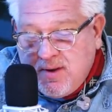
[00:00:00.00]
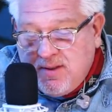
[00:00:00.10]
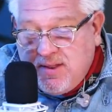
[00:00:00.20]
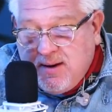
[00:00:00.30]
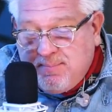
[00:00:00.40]

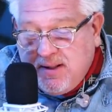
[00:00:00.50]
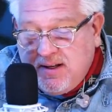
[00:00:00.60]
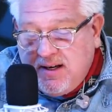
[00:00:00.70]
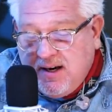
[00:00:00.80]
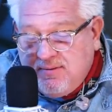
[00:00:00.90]
The
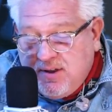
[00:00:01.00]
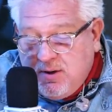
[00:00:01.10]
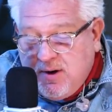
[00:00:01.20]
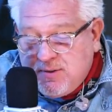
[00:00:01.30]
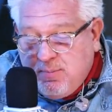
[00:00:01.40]
ability of the
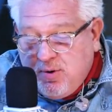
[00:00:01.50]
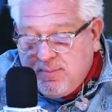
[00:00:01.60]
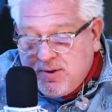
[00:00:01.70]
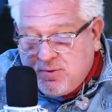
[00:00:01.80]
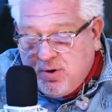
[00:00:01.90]
U.S.
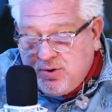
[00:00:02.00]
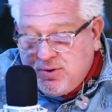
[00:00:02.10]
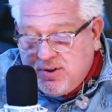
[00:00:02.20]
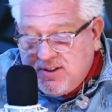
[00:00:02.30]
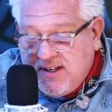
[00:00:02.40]
Border Patrol
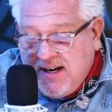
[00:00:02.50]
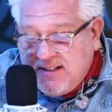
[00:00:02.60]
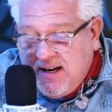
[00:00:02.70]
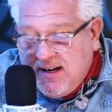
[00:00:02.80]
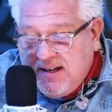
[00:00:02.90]
to
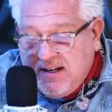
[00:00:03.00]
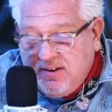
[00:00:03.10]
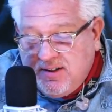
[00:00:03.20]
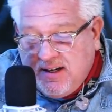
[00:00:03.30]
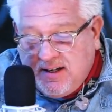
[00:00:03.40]
detect and
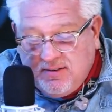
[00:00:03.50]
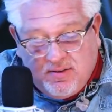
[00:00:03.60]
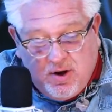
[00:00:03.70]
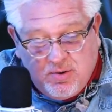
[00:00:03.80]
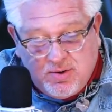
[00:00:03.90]
interdict
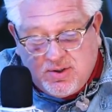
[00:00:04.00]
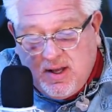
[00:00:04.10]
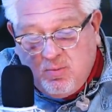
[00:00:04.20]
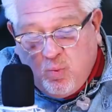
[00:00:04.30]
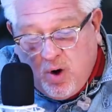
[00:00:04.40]
those
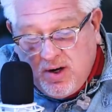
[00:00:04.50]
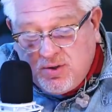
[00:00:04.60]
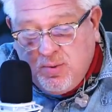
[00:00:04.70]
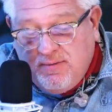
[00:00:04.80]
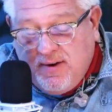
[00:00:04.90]
that want
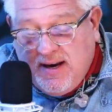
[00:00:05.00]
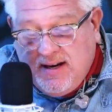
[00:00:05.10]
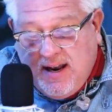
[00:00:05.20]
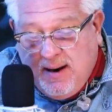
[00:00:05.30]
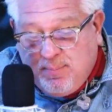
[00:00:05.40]
to
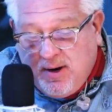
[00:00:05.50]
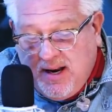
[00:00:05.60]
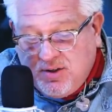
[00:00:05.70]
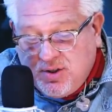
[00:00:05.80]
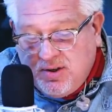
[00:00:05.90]
evade
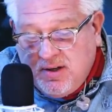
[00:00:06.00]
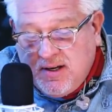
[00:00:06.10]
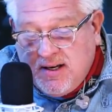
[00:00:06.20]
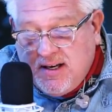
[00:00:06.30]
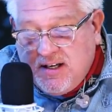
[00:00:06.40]
apprehension
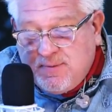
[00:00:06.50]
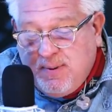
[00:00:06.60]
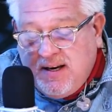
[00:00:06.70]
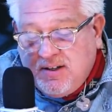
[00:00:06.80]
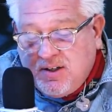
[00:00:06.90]
is
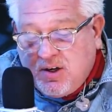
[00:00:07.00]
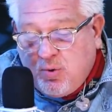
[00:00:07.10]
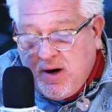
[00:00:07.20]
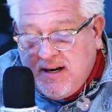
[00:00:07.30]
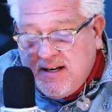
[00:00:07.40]
being
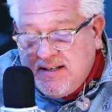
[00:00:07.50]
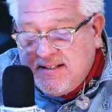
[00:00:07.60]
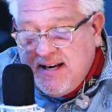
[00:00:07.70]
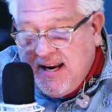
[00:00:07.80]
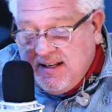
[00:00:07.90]
degraded
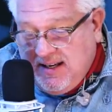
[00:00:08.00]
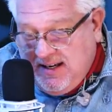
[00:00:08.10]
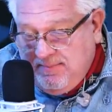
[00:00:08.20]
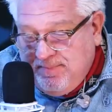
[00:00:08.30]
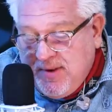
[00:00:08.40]
daily.